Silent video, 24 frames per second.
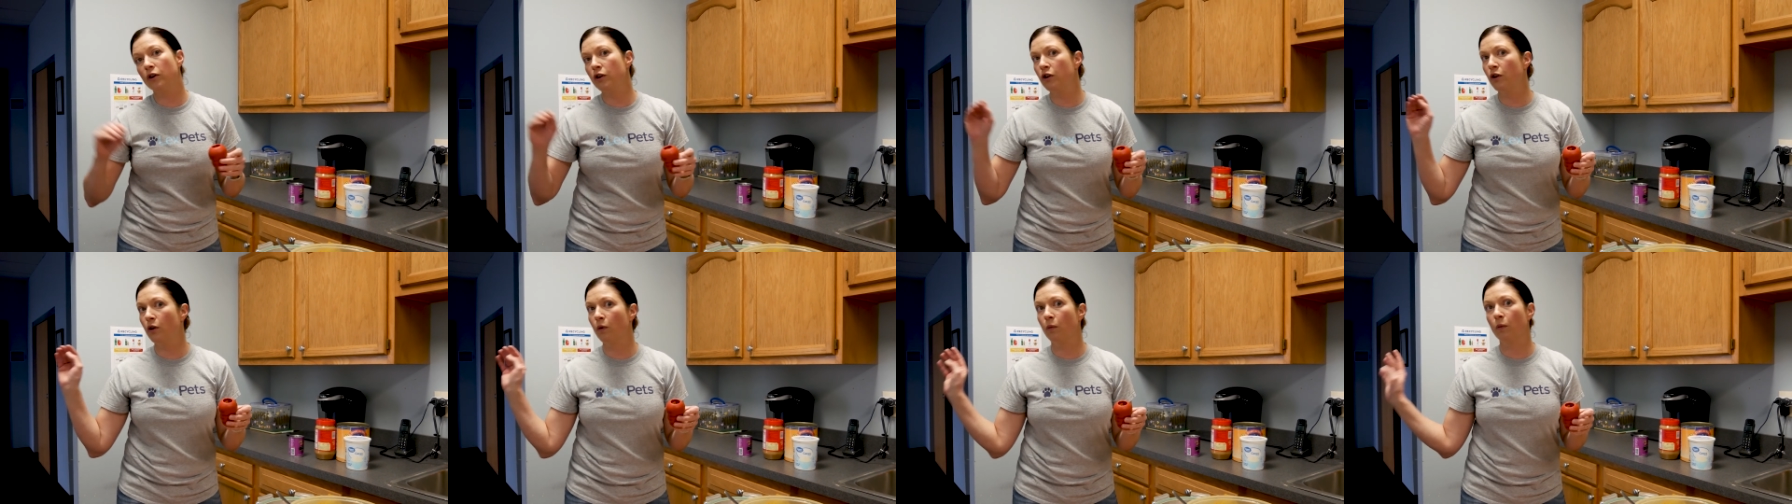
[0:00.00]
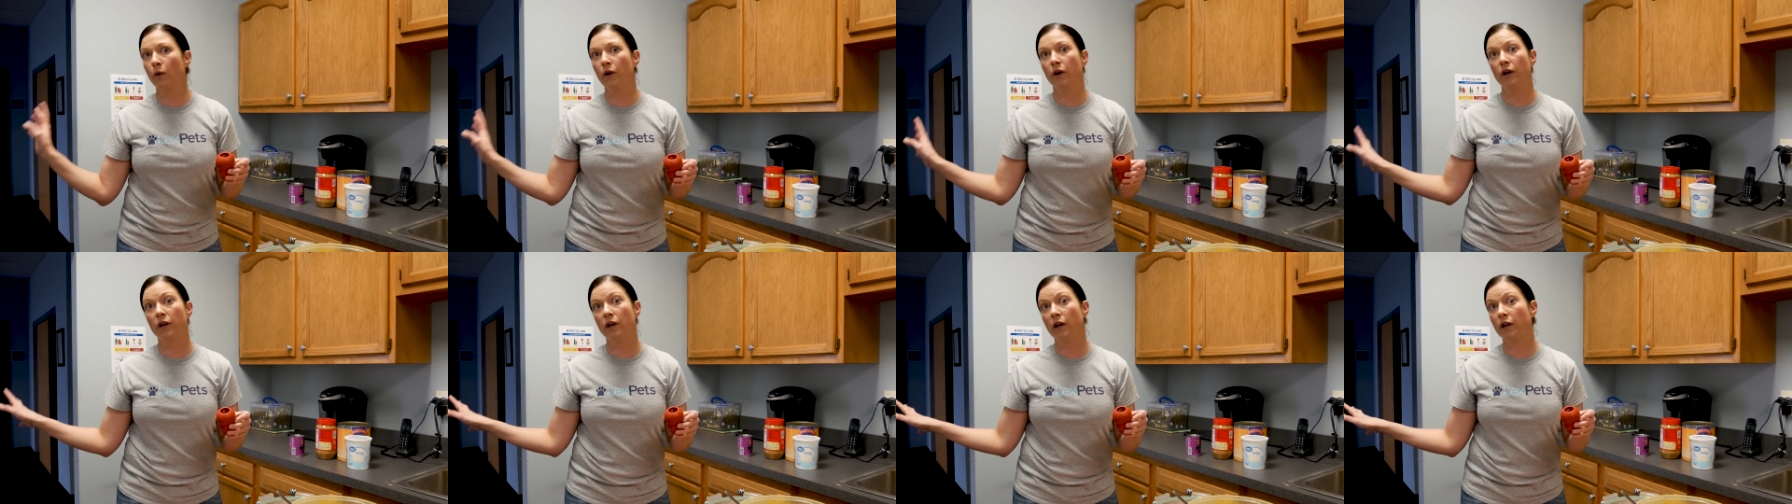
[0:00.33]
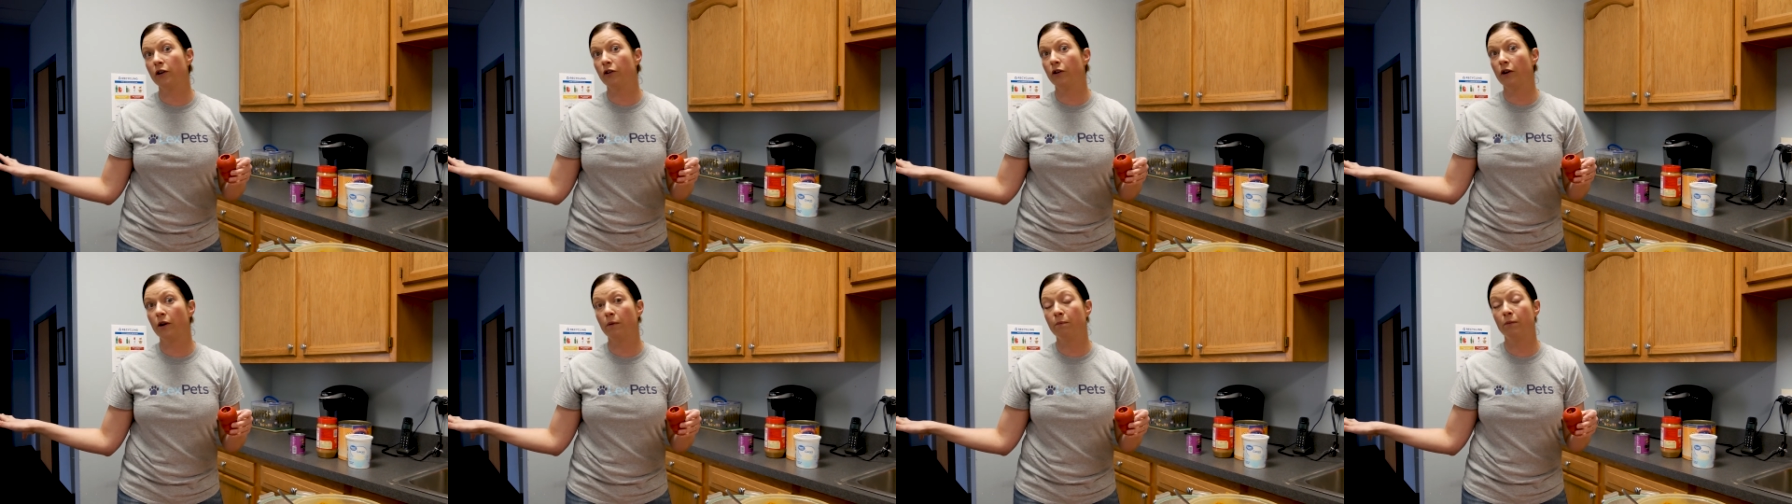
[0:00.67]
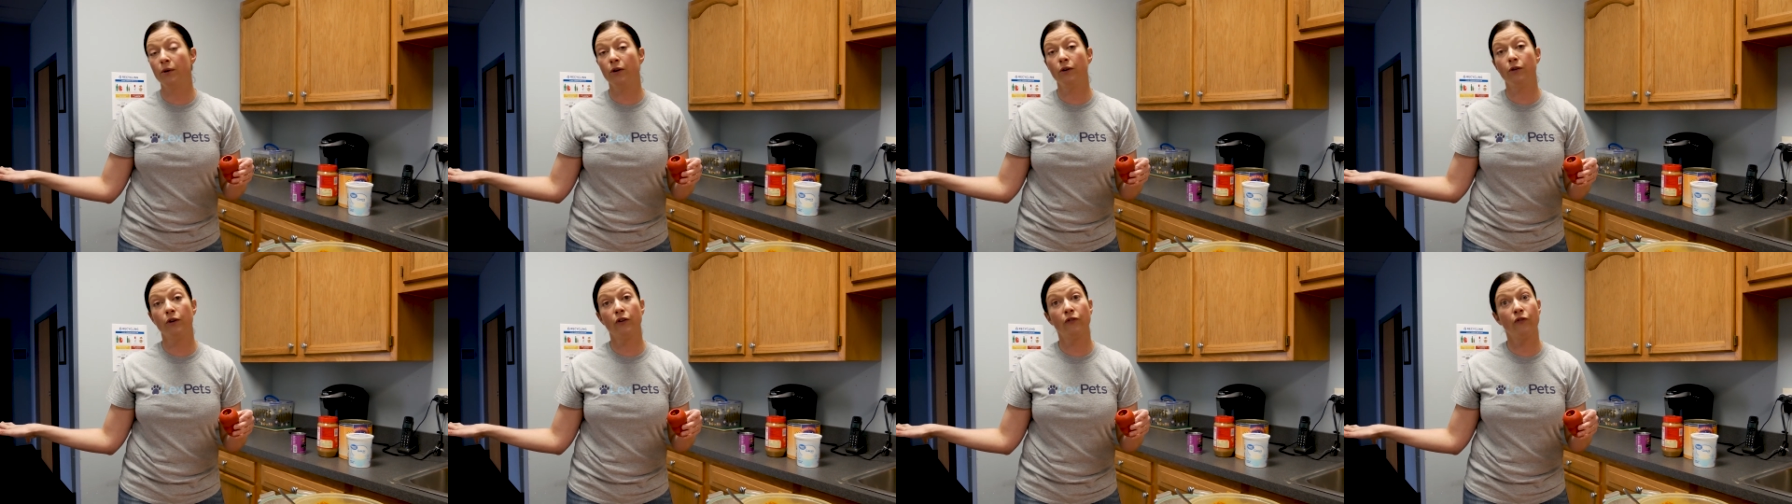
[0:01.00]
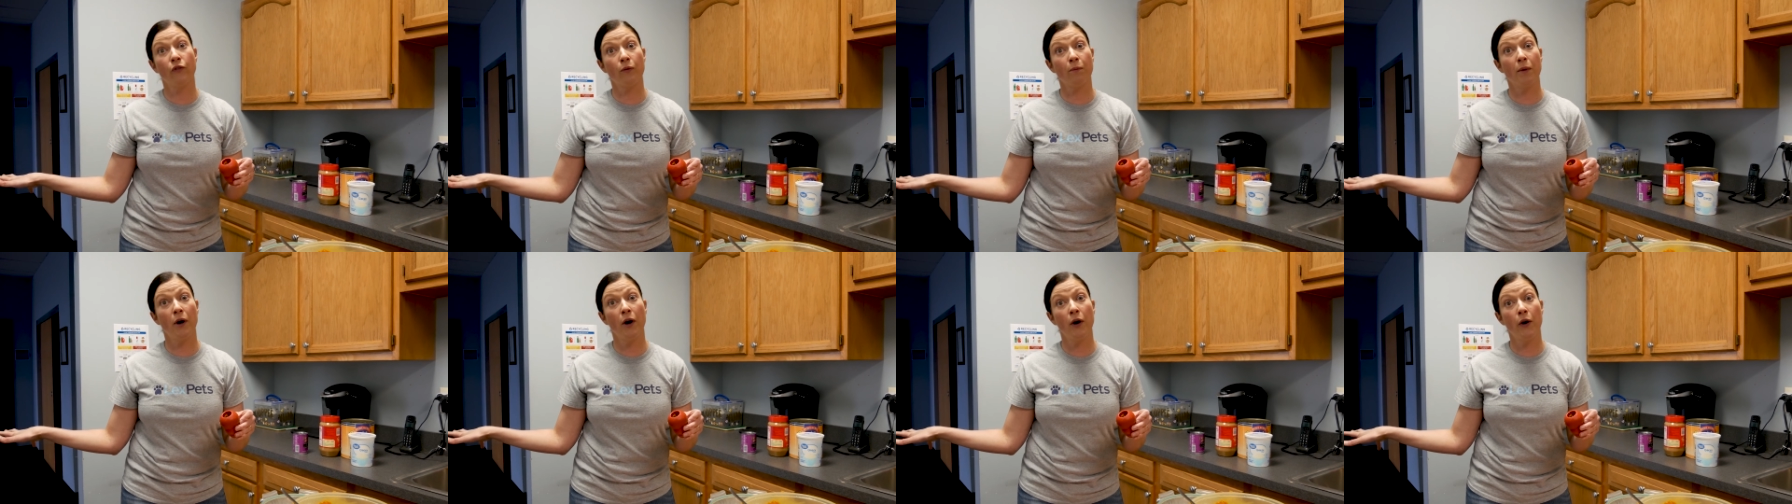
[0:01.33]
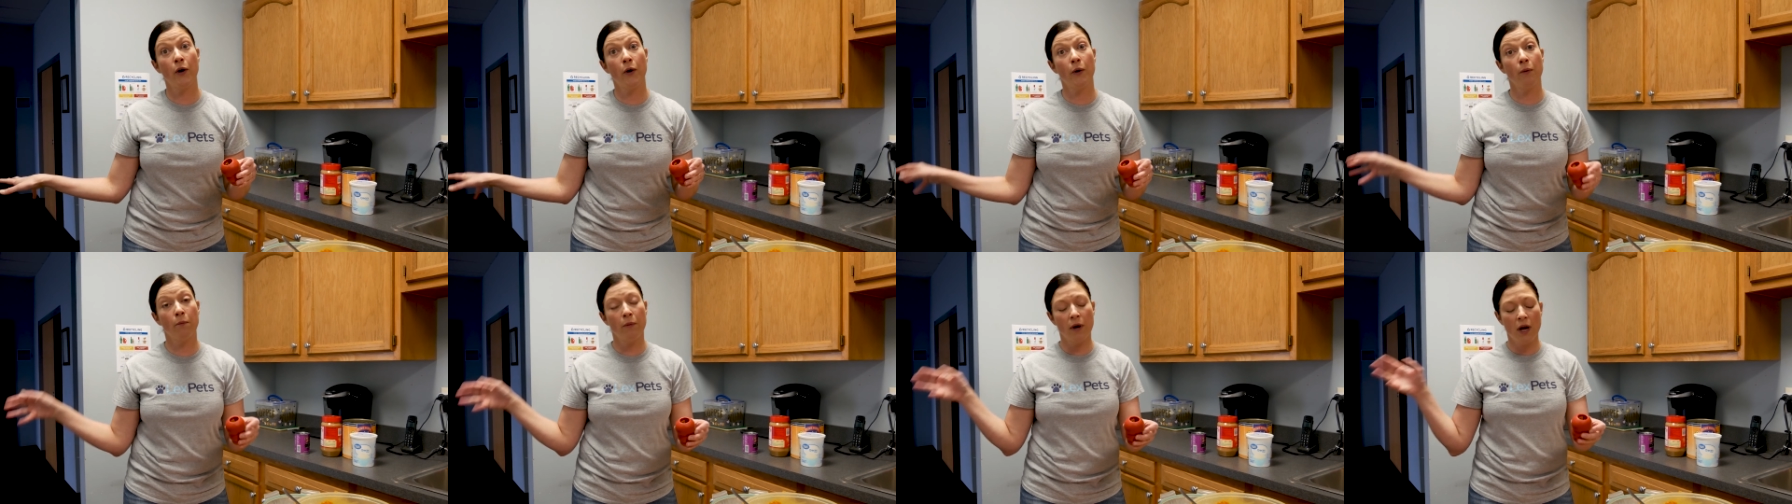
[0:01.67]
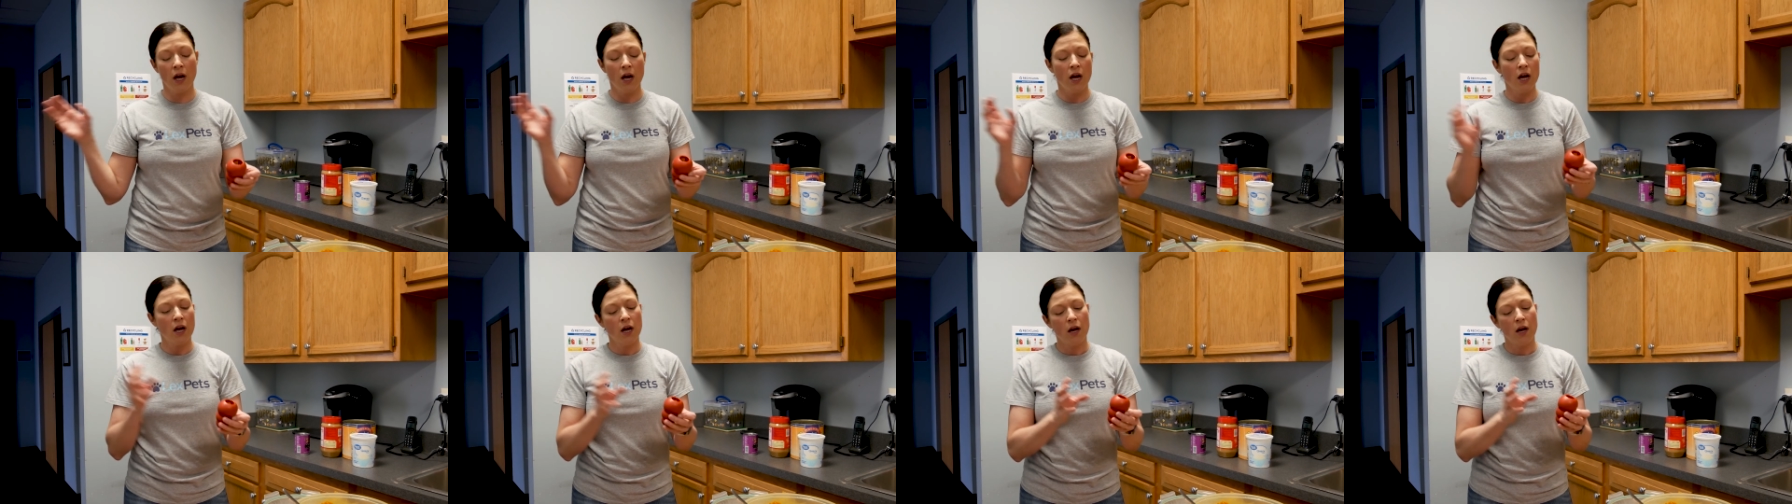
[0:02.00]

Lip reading: you're working on your computer from home,